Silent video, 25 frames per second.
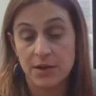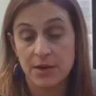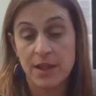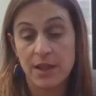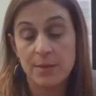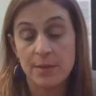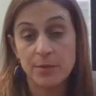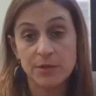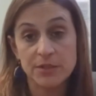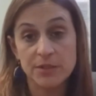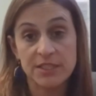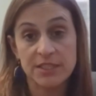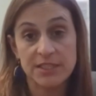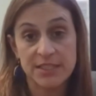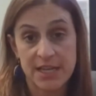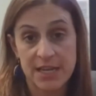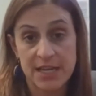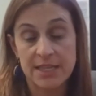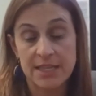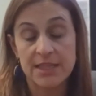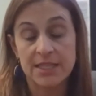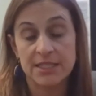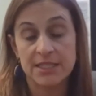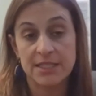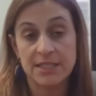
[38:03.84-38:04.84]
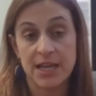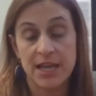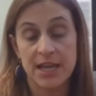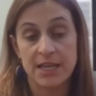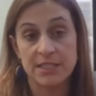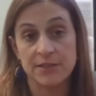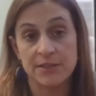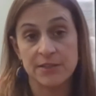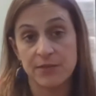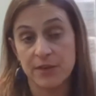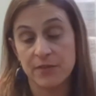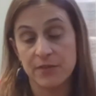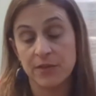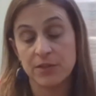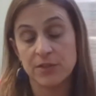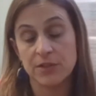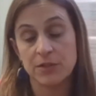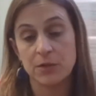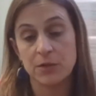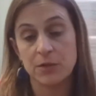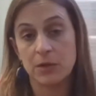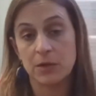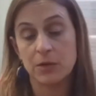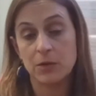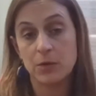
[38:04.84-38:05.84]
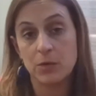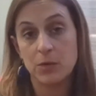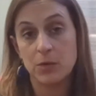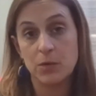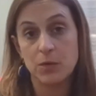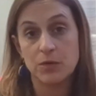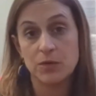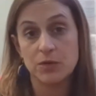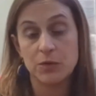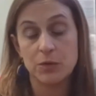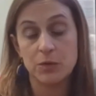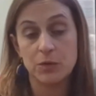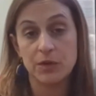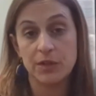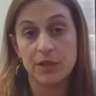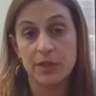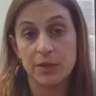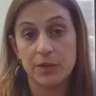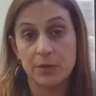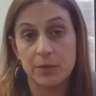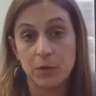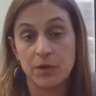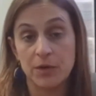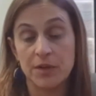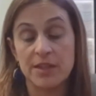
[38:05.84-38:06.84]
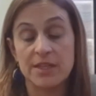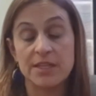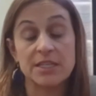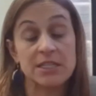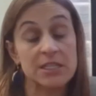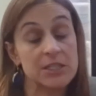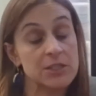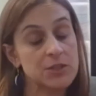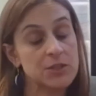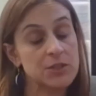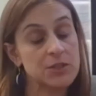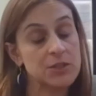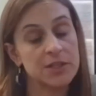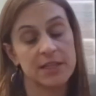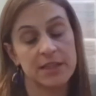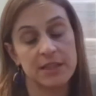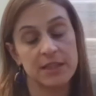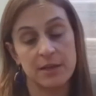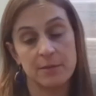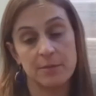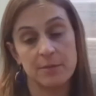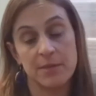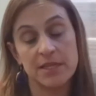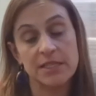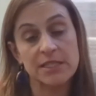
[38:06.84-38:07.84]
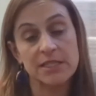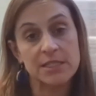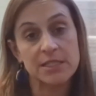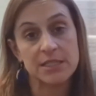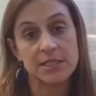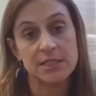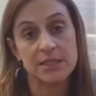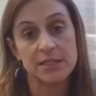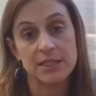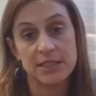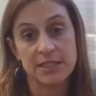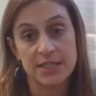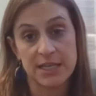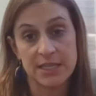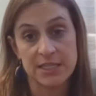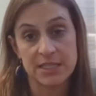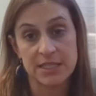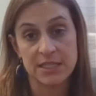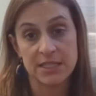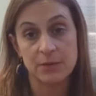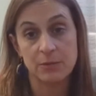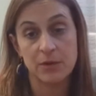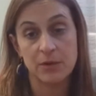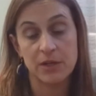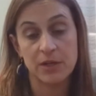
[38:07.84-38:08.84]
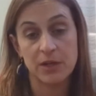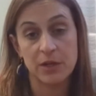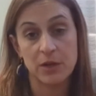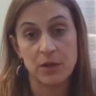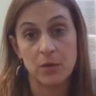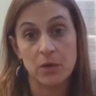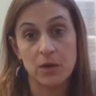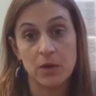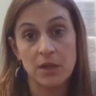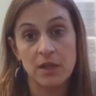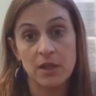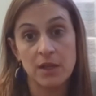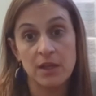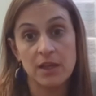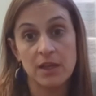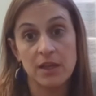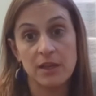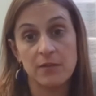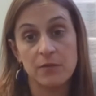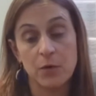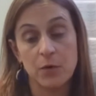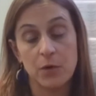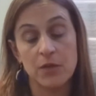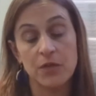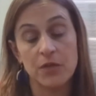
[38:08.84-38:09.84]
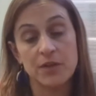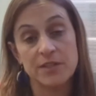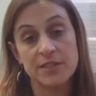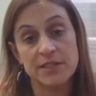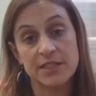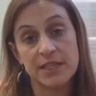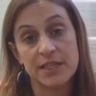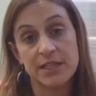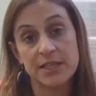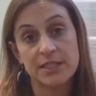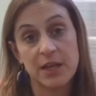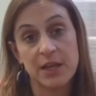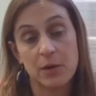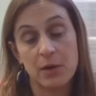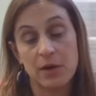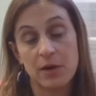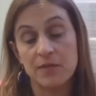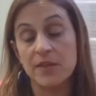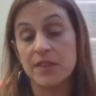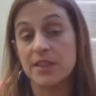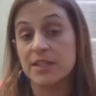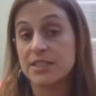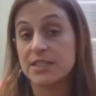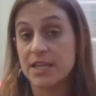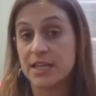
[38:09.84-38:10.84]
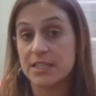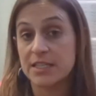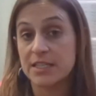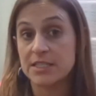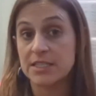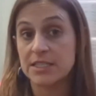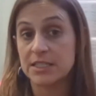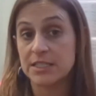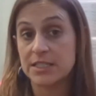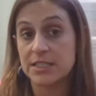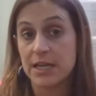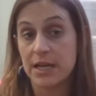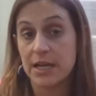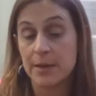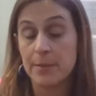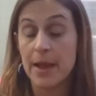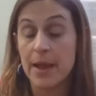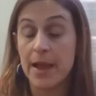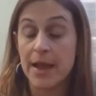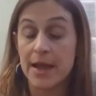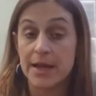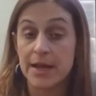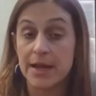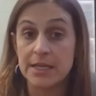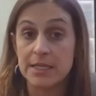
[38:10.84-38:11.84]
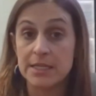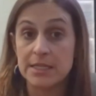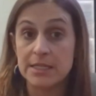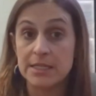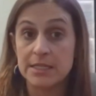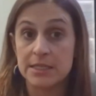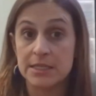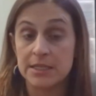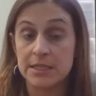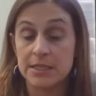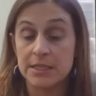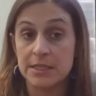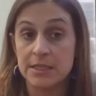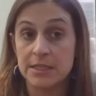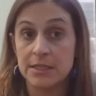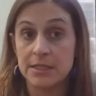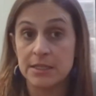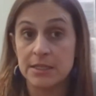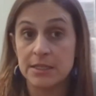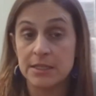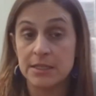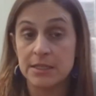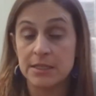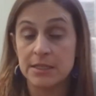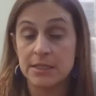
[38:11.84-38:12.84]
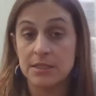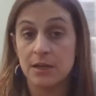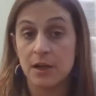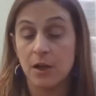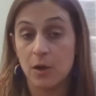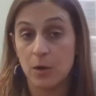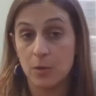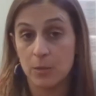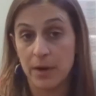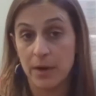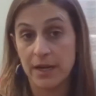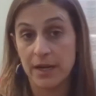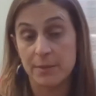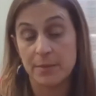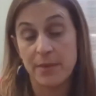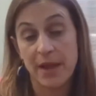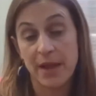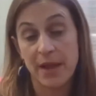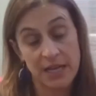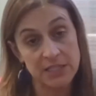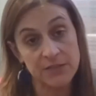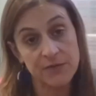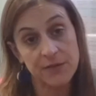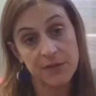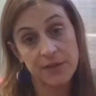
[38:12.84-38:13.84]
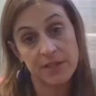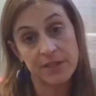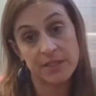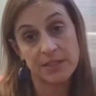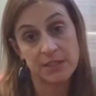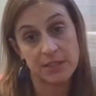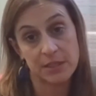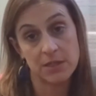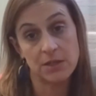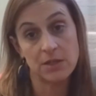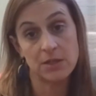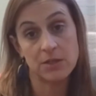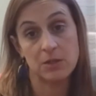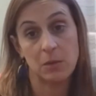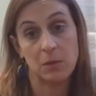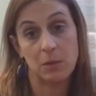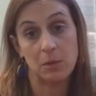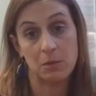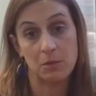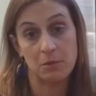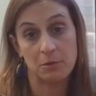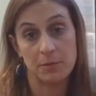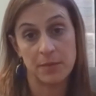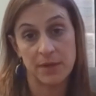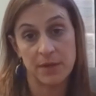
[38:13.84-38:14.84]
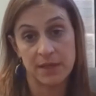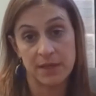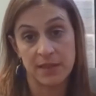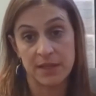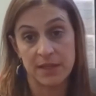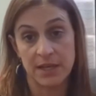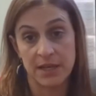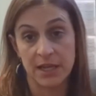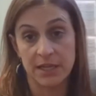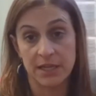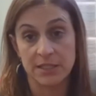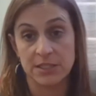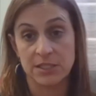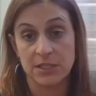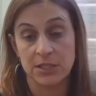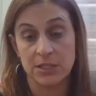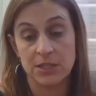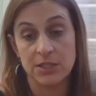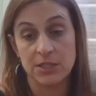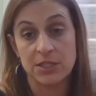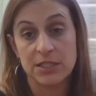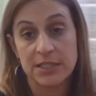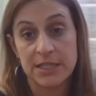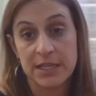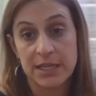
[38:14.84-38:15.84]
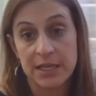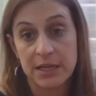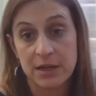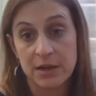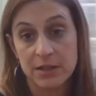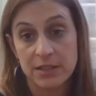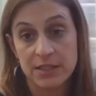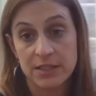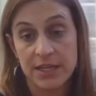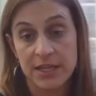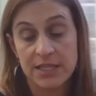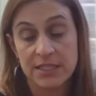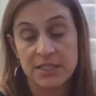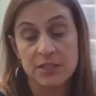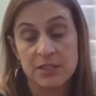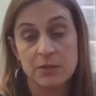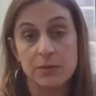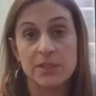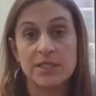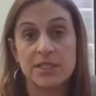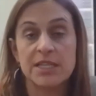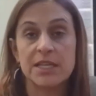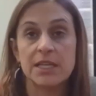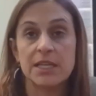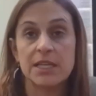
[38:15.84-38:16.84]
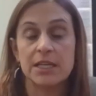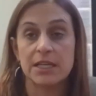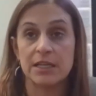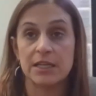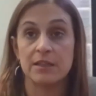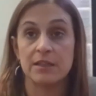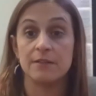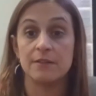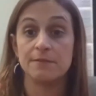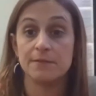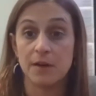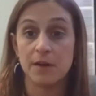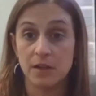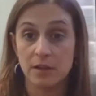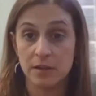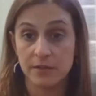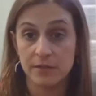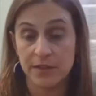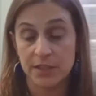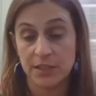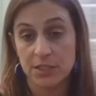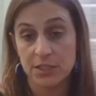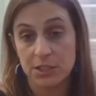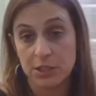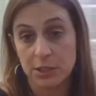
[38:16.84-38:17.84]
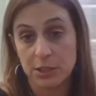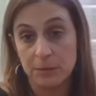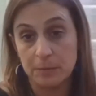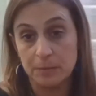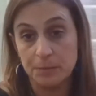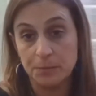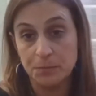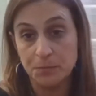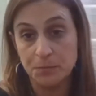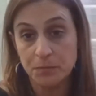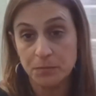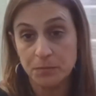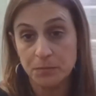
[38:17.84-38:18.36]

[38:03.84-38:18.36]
they're able to take the test if you have a student who's newly enrolled in the district and they missed the testing window in 4th or 6th. However, the testing time has already passed for this year. So it would be the next year to take our test, as we take it in the fall of each year.